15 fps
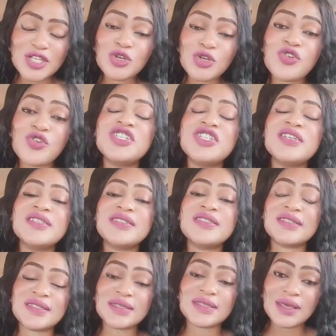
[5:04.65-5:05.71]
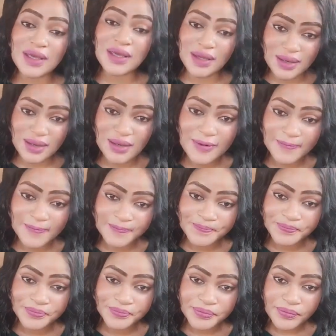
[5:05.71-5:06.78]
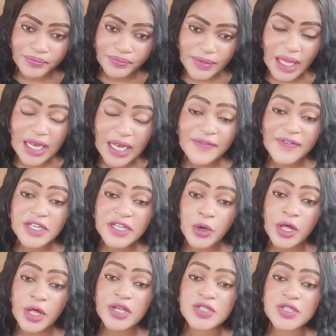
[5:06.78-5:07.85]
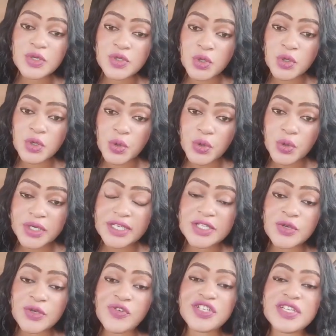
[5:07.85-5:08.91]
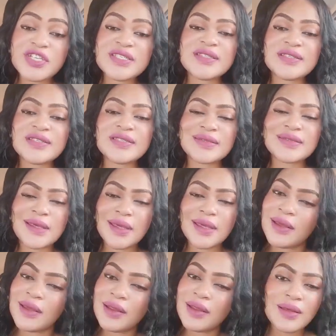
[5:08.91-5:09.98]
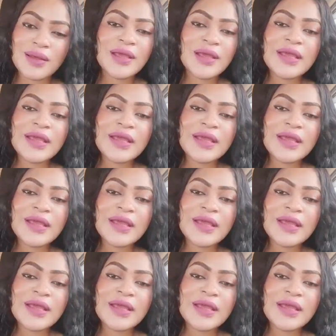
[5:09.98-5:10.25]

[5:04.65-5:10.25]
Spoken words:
It nourishes the skin. Lavender oil is also good. It nourishes the skin.